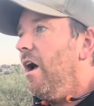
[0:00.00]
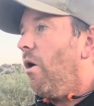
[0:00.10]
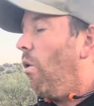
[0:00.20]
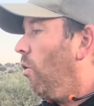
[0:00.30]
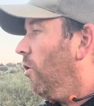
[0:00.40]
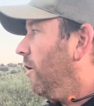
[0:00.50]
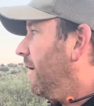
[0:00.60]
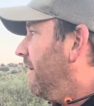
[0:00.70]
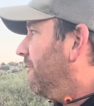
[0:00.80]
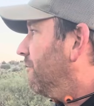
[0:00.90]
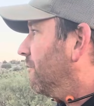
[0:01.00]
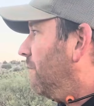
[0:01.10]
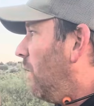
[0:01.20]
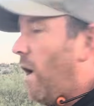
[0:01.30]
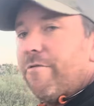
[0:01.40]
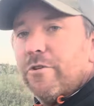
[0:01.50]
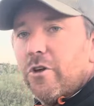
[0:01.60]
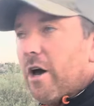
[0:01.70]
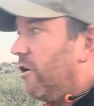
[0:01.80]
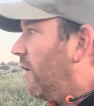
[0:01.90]
or if my wife and
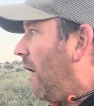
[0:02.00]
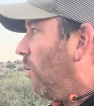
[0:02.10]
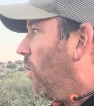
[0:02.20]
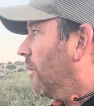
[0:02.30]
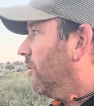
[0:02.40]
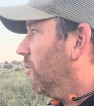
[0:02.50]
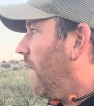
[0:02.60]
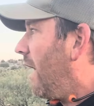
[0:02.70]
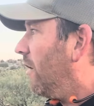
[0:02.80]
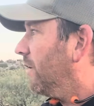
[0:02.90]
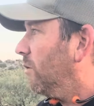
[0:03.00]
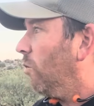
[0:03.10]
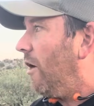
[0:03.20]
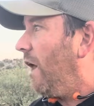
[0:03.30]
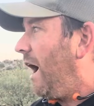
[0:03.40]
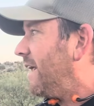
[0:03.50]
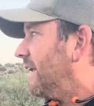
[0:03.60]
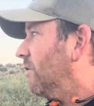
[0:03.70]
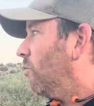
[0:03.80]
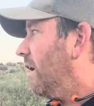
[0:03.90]
daughter are out wandering around and we're out
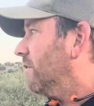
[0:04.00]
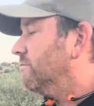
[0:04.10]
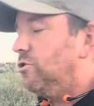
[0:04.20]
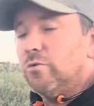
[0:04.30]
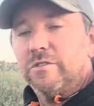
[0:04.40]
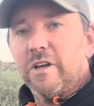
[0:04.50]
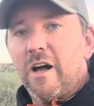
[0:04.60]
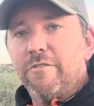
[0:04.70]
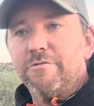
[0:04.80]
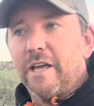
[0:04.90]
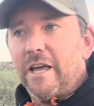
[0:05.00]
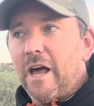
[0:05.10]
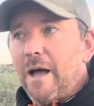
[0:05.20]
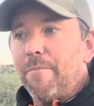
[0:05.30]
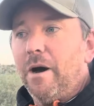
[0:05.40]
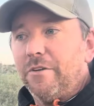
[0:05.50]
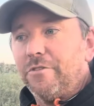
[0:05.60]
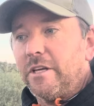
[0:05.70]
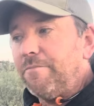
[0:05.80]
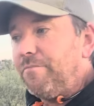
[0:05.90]
hiking and we're out doing stuff and I'm
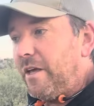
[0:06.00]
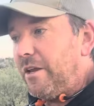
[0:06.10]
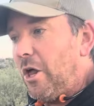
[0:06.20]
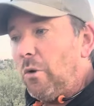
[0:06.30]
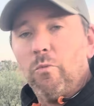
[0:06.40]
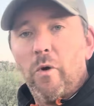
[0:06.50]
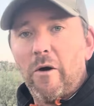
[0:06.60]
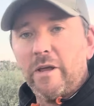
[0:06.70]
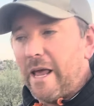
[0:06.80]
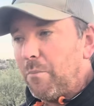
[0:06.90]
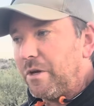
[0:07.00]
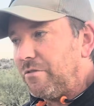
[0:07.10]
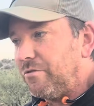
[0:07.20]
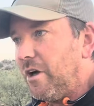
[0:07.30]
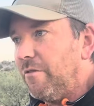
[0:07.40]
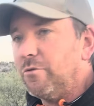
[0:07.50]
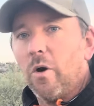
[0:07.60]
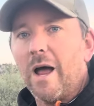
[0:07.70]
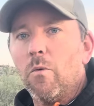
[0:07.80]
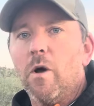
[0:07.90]
hunting and, you know, we're out camping and stuff. So
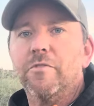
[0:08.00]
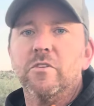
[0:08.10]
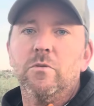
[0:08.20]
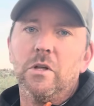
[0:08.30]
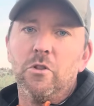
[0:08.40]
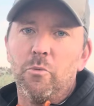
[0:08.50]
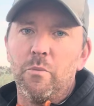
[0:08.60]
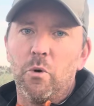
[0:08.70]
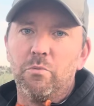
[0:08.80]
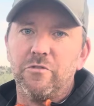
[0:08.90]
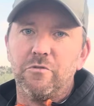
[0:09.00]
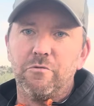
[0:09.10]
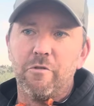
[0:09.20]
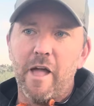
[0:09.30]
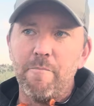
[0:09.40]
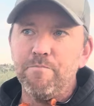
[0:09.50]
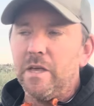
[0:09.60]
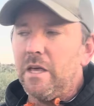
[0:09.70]
I want this to be a little bit more pleasant for them.